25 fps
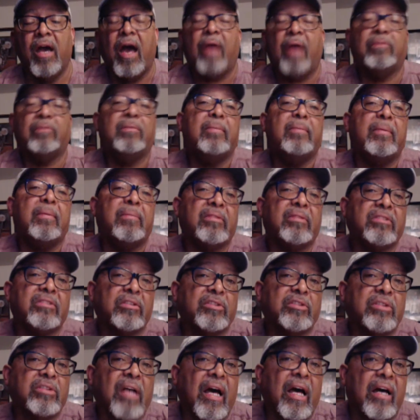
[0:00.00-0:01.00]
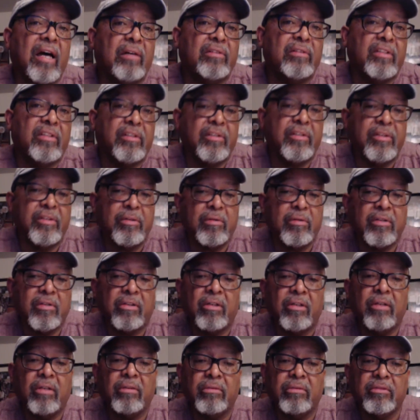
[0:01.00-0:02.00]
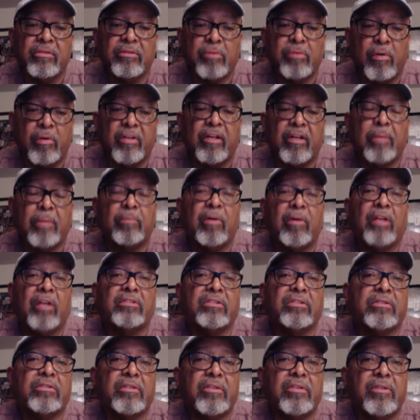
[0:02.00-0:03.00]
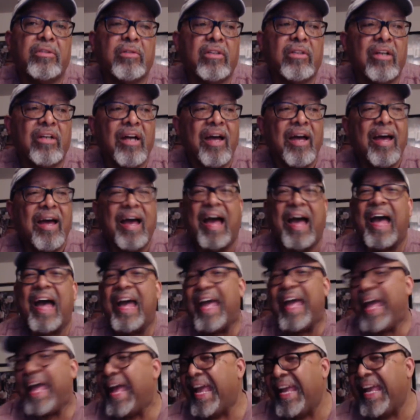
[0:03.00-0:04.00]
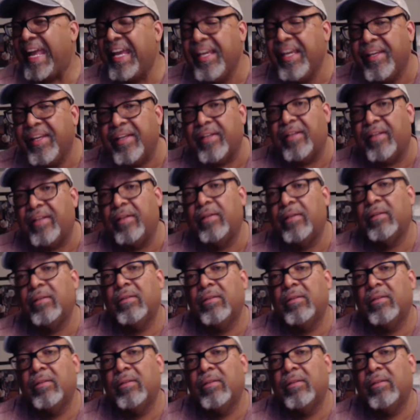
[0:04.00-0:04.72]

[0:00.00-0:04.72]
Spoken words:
I remember as a child in New York, growing up in Rochester, New York, I hated